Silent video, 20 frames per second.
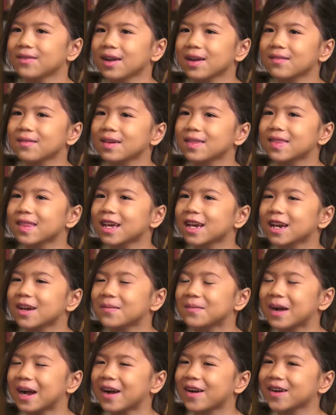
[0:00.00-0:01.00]
favorite thing
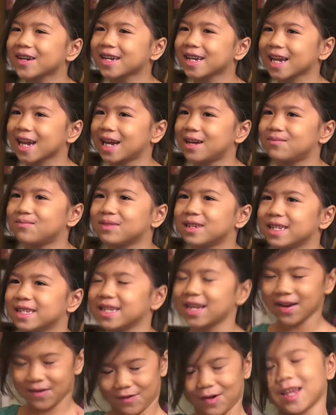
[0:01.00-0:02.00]
about camp is
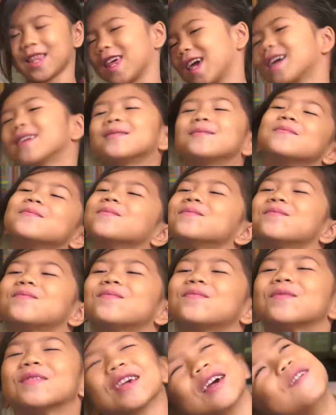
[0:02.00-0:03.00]
everything,
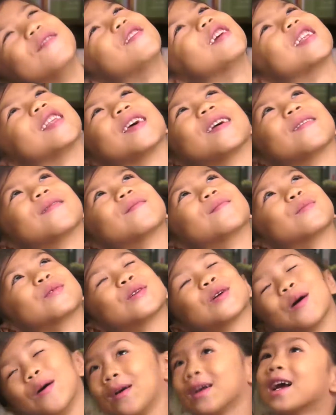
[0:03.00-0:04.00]
everything,
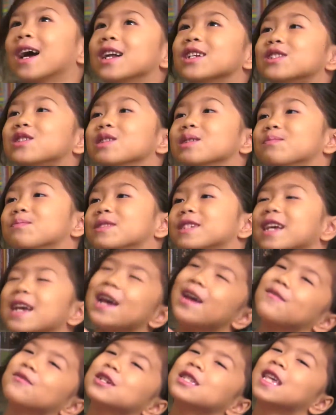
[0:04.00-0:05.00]
going on trip,
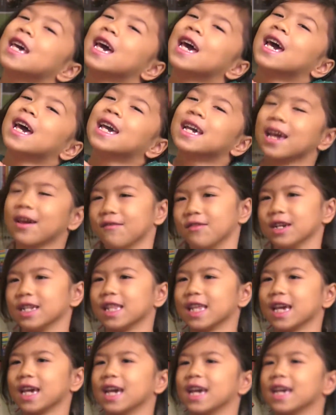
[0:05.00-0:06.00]
everything,
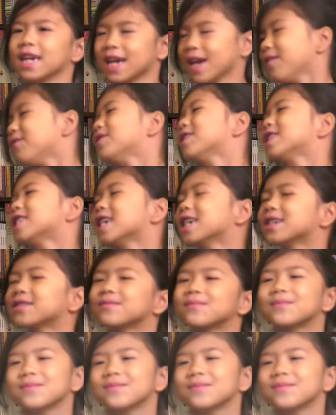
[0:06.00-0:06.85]
everything, everything.